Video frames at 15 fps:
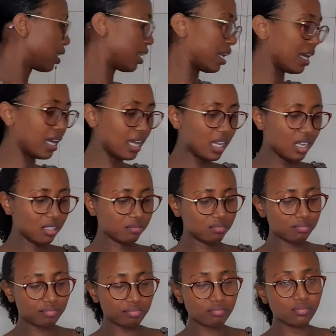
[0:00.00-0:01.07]
I
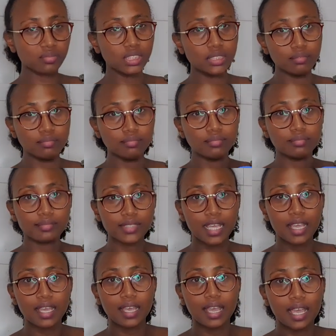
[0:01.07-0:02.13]

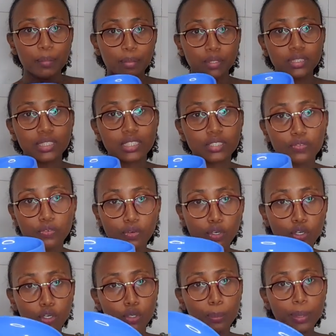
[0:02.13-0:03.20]
bought this
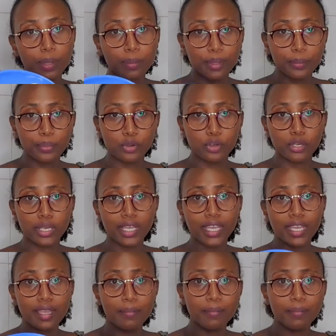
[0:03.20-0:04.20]
for baby boy,